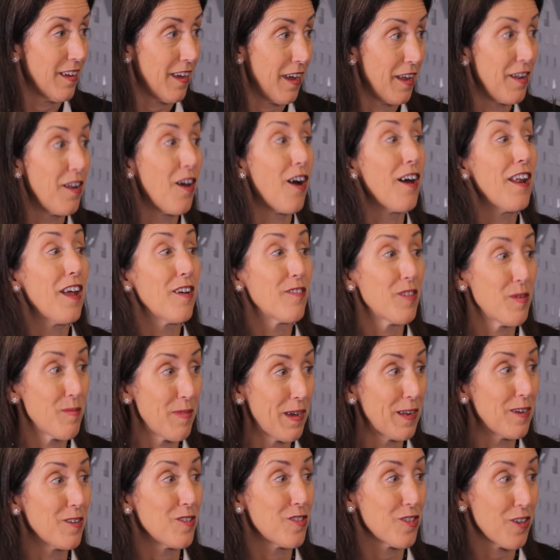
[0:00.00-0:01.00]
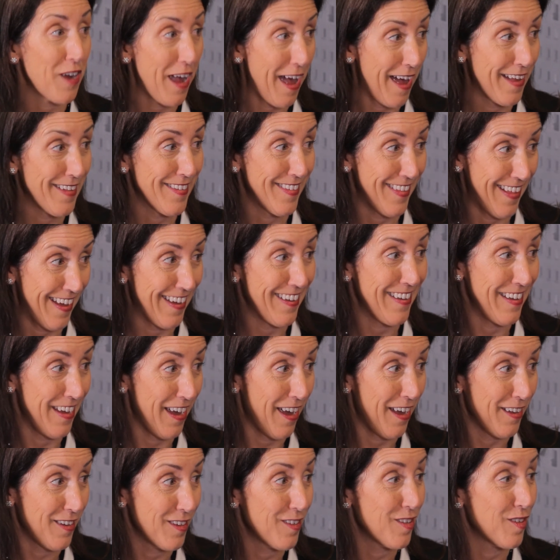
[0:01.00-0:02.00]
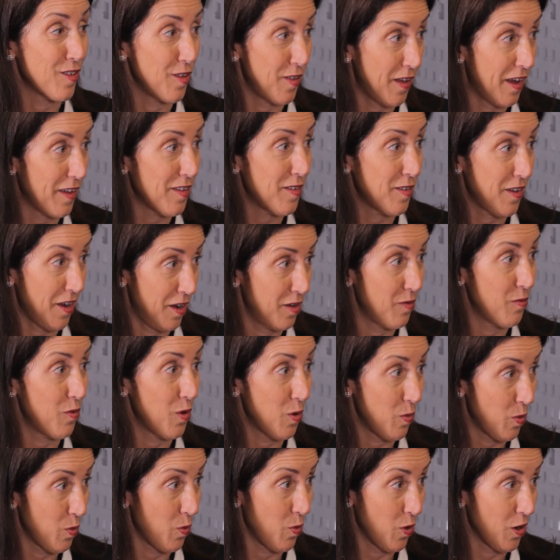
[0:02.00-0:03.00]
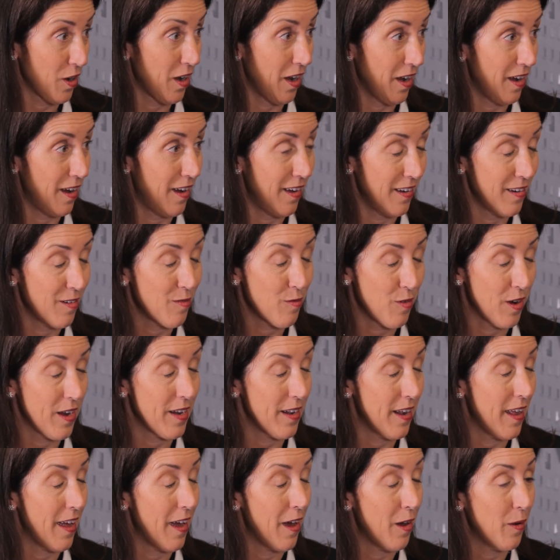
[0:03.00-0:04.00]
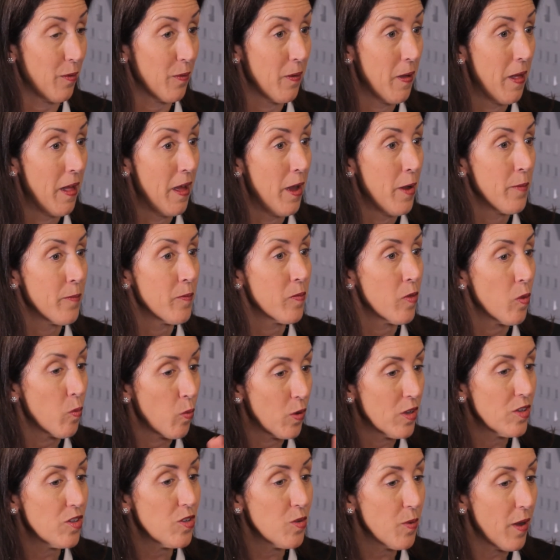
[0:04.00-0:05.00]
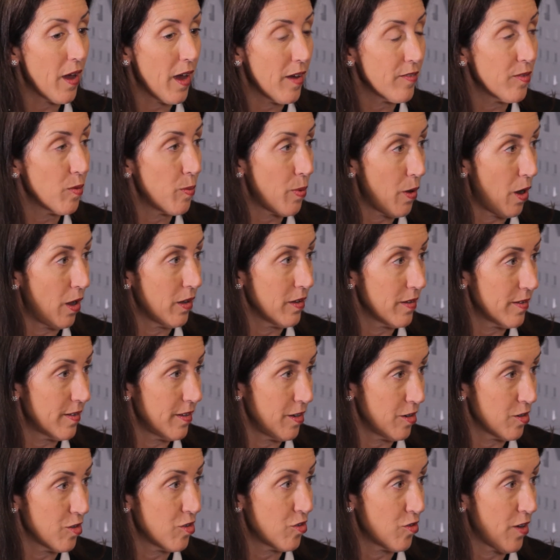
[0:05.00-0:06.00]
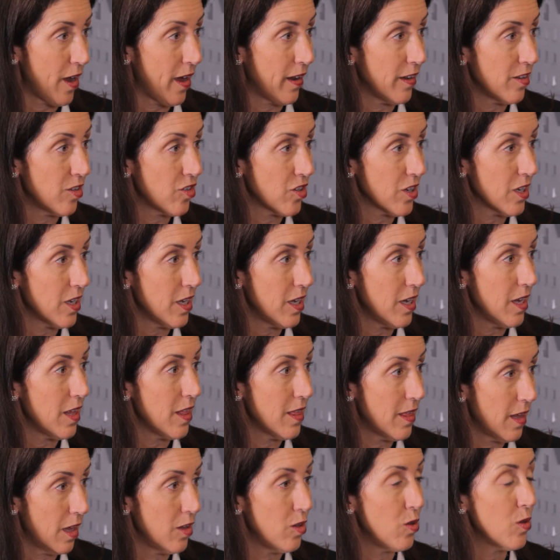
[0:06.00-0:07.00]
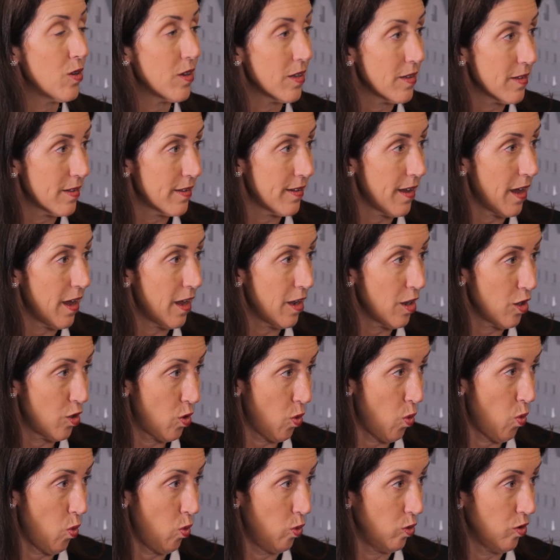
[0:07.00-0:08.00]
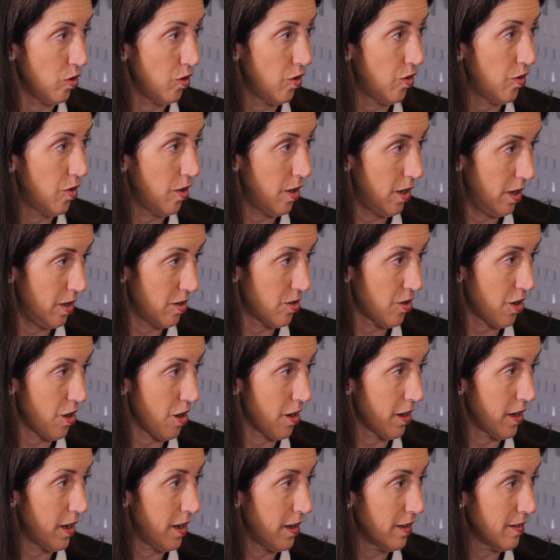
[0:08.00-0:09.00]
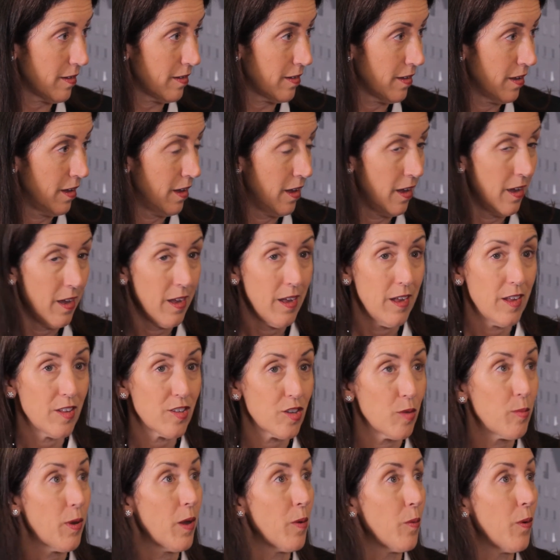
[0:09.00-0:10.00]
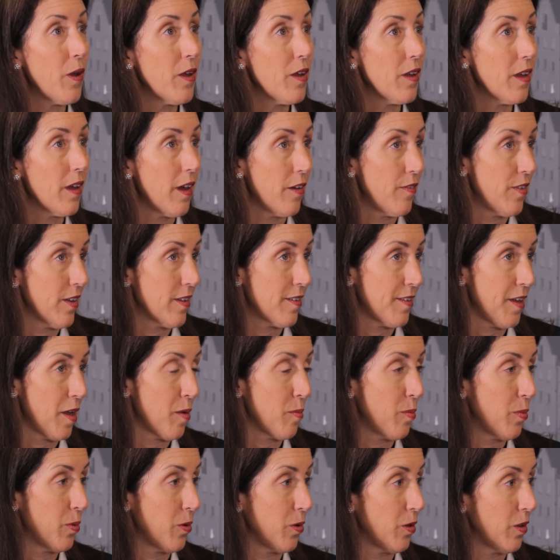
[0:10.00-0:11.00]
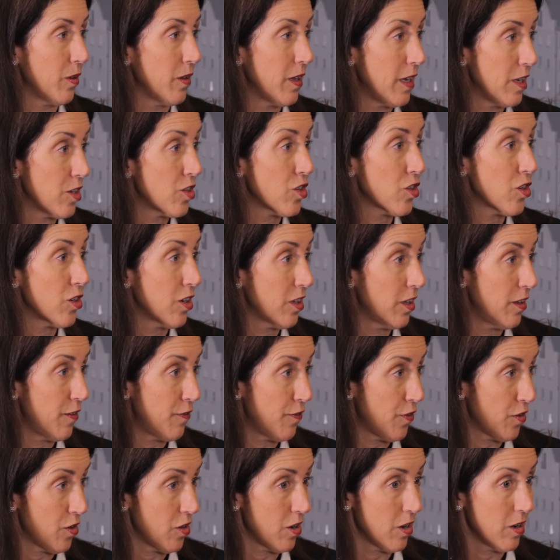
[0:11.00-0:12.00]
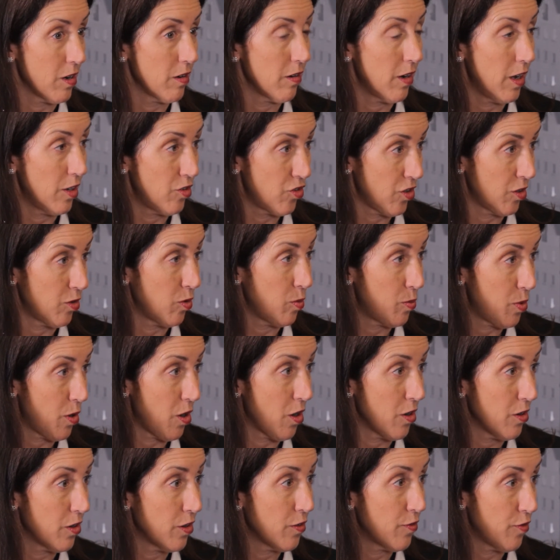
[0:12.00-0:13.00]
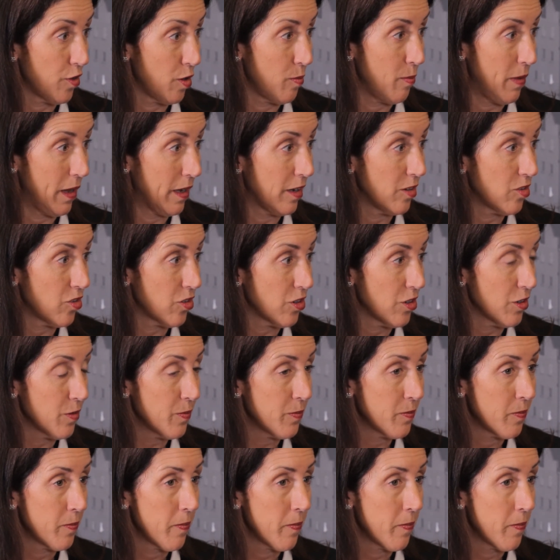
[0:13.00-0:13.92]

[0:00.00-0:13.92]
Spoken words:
And not every manager has that yet. So that's kind of where we're working on right now. Once you have a policy or strategy, then you can set goals and targets. So by way of example, internally for a general partner, for a manager,